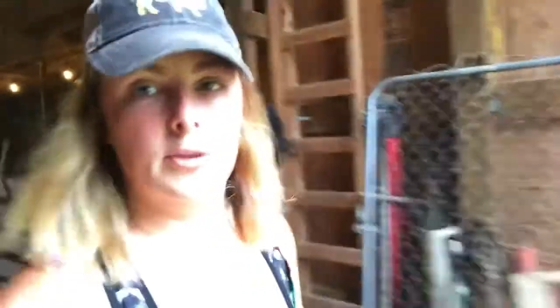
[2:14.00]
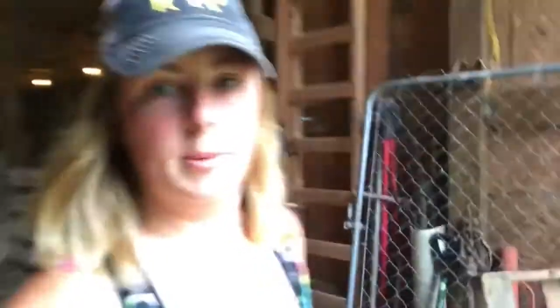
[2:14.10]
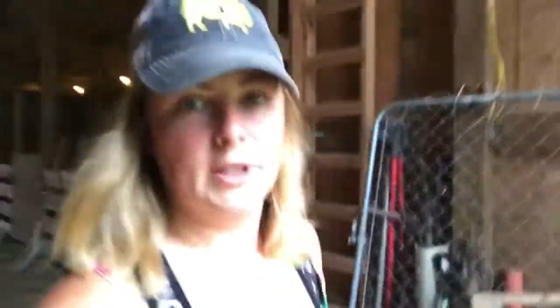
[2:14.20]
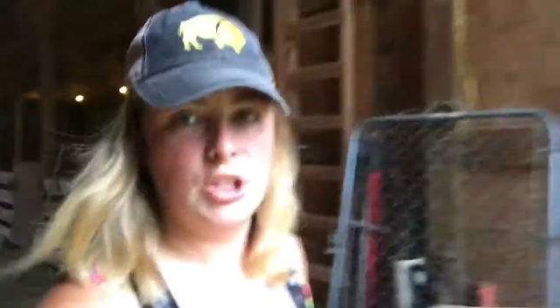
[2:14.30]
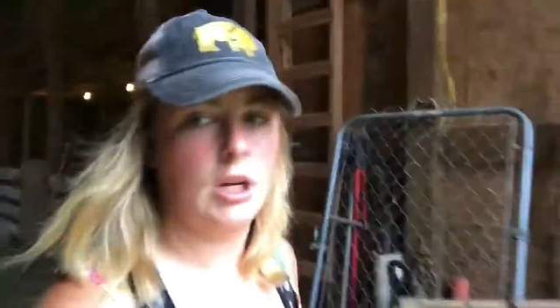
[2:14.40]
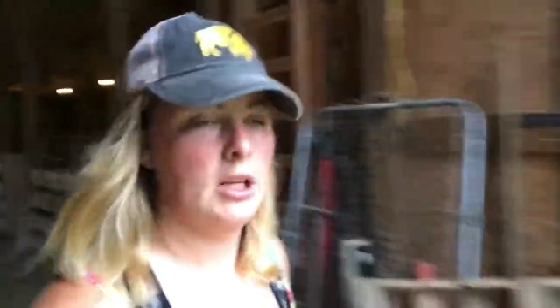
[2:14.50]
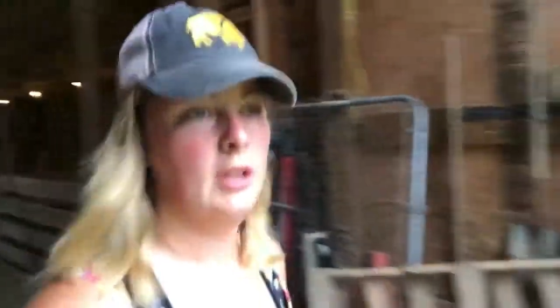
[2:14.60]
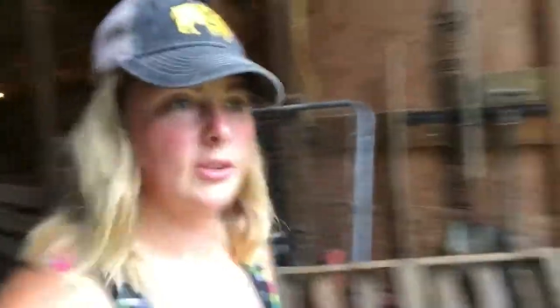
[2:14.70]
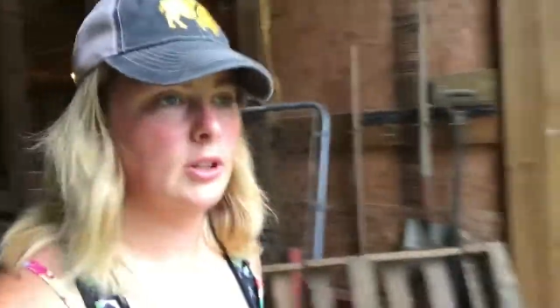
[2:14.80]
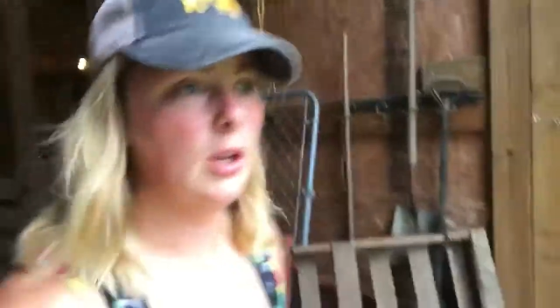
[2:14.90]
but she
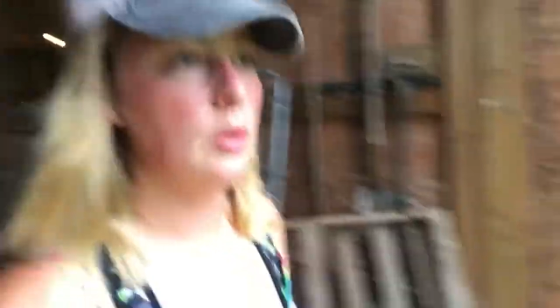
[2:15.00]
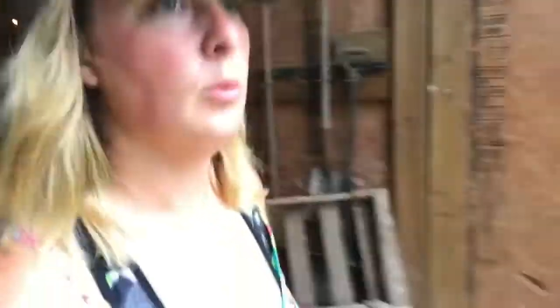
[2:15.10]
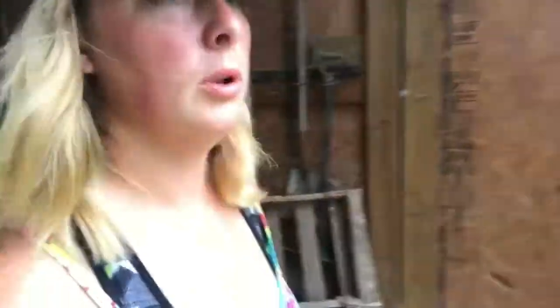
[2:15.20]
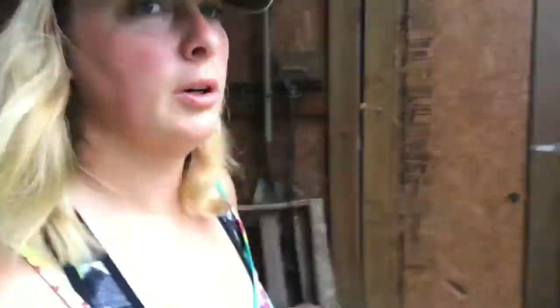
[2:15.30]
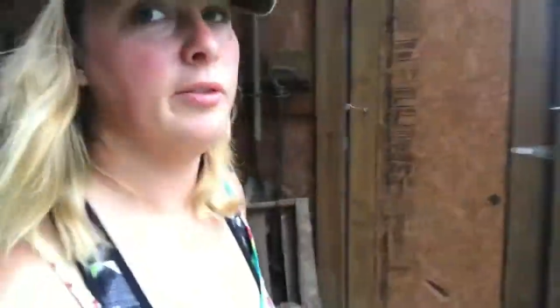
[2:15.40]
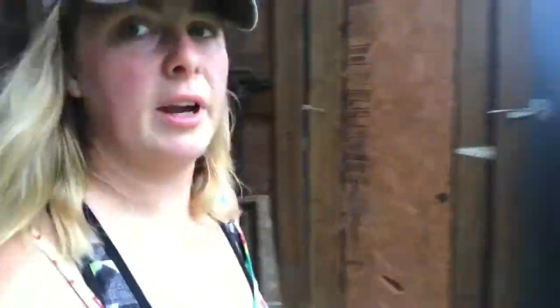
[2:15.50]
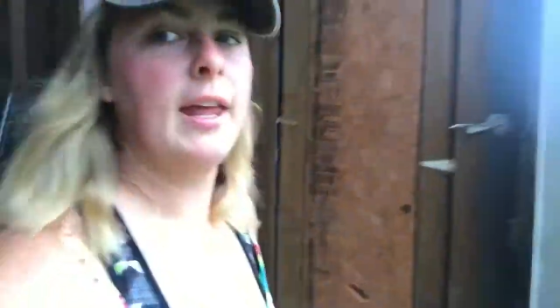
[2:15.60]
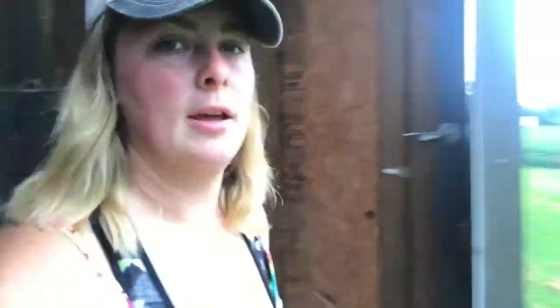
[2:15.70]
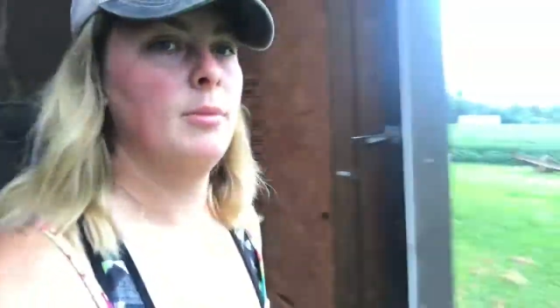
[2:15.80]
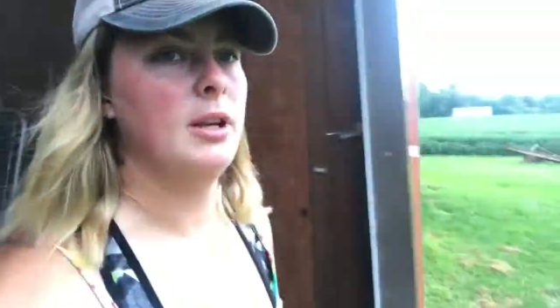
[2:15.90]
doesn't know to look for
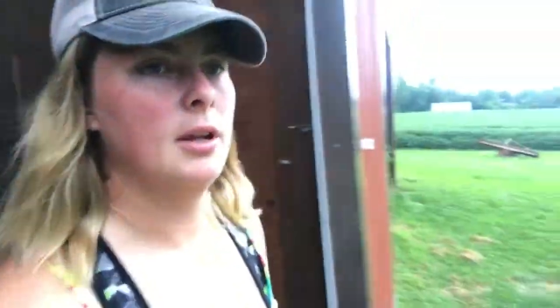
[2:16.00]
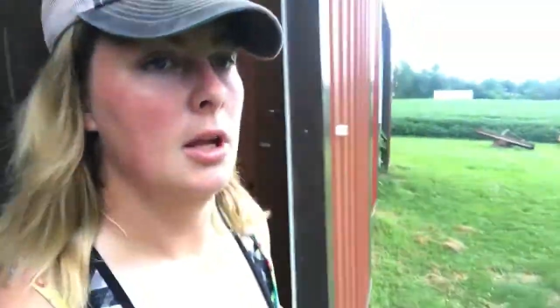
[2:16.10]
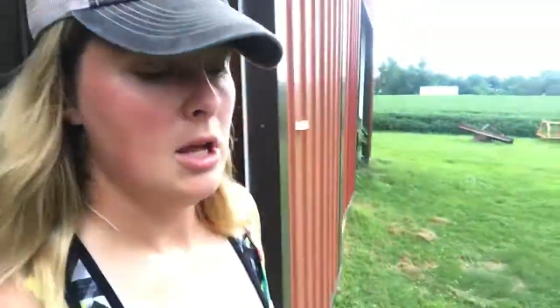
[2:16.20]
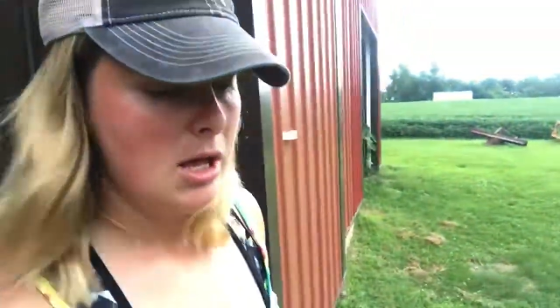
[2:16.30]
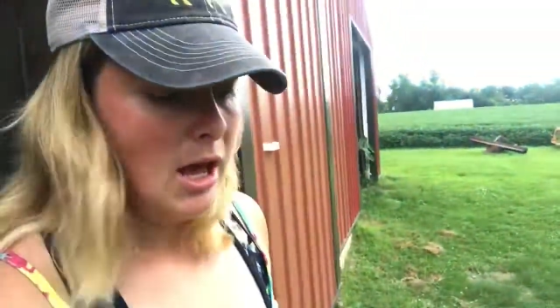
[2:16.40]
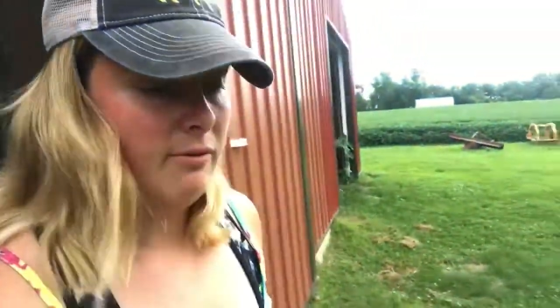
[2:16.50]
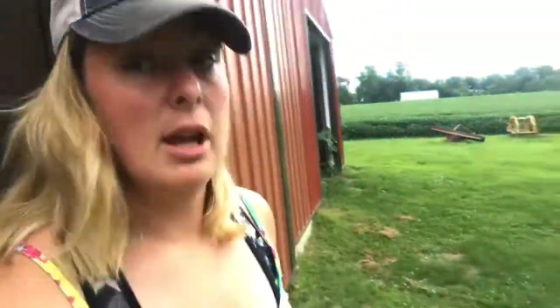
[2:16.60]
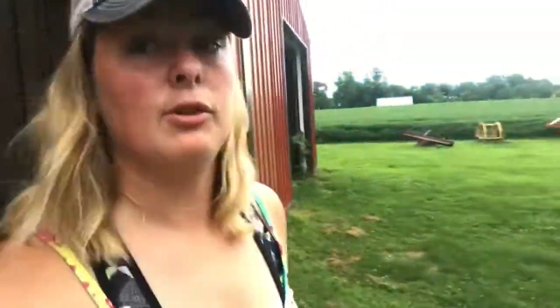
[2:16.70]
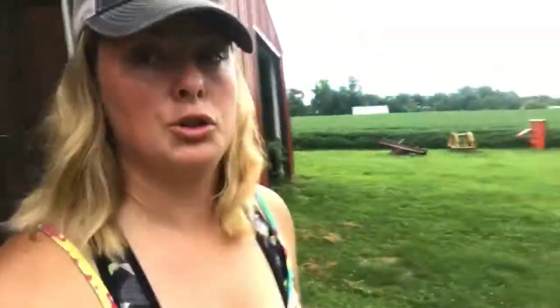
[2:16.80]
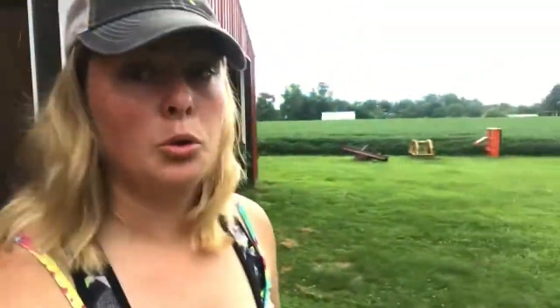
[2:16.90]
him, and I've
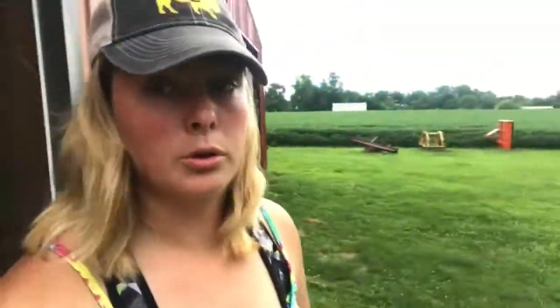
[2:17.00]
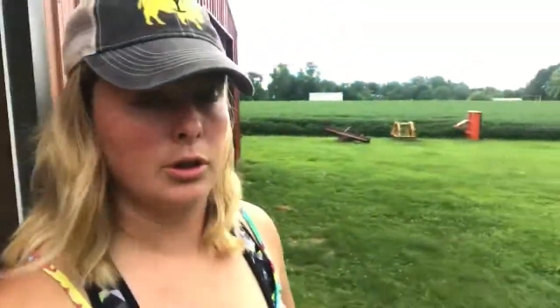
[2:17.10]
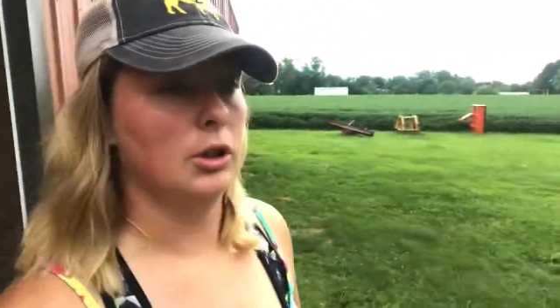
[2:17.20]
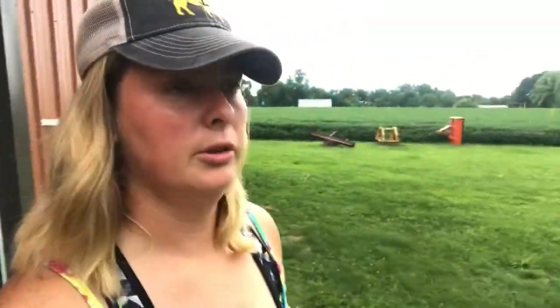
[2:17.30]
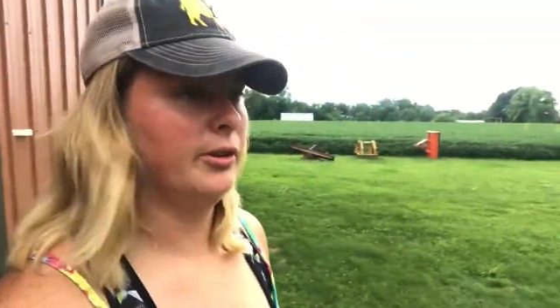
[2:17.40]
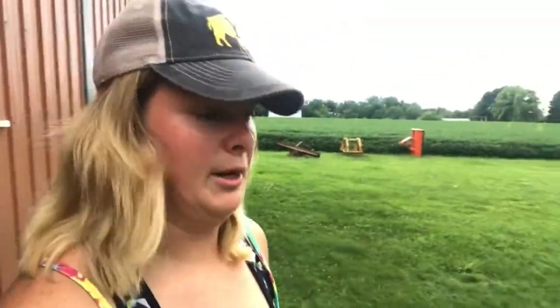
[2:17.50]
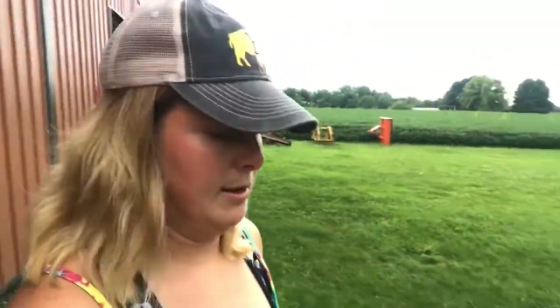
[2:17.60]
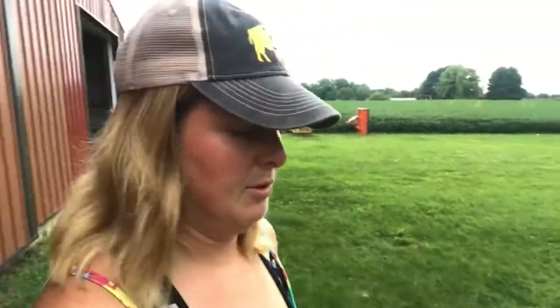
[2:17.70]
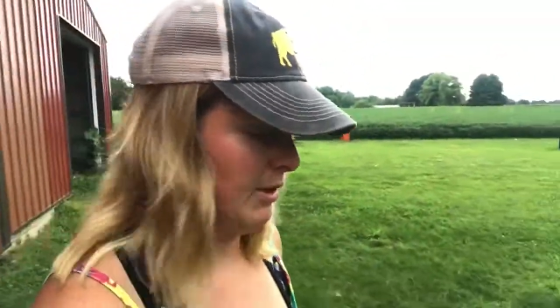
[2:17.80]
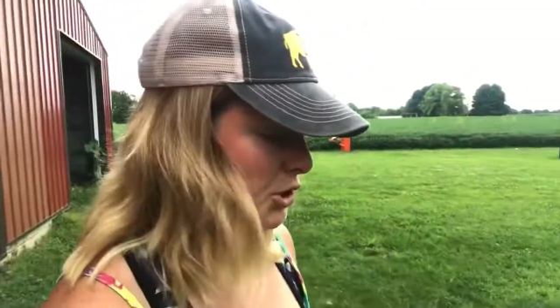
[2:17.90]
never told her to look for him
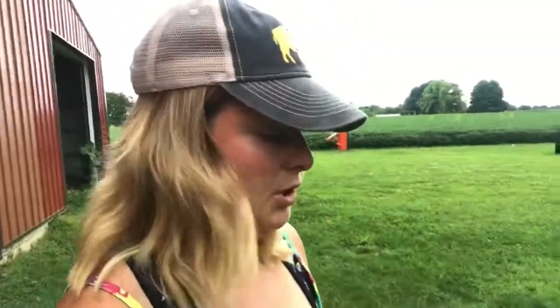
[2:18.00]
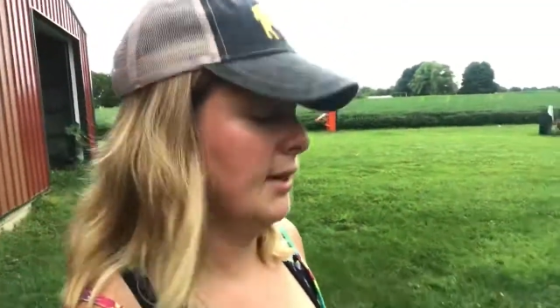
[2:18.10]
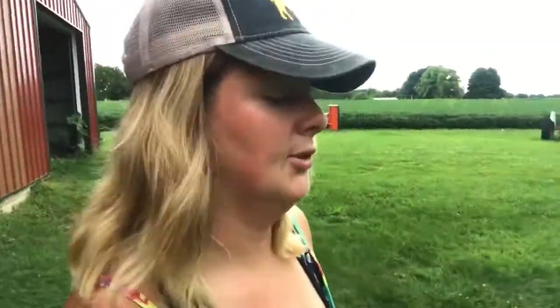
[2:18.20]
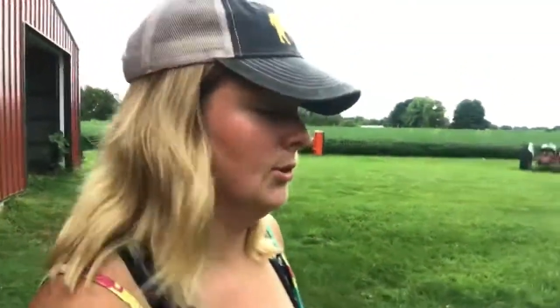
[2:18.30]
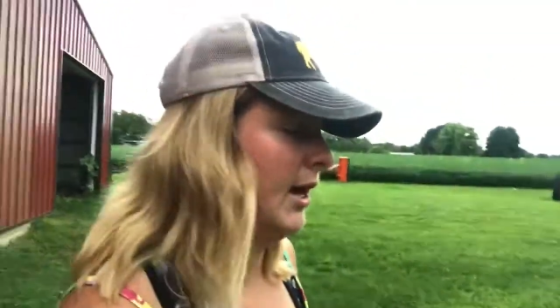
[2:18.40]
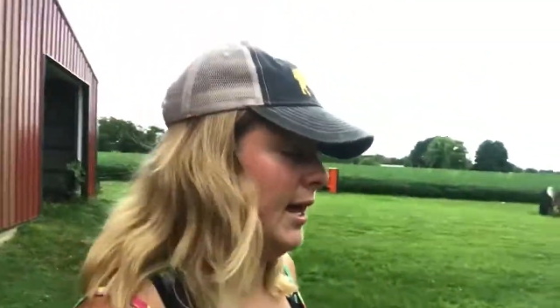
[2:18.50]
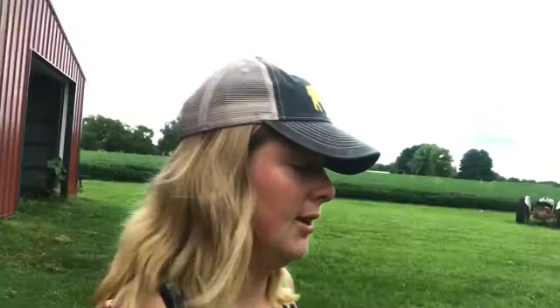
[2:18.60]
and make sure he's okay.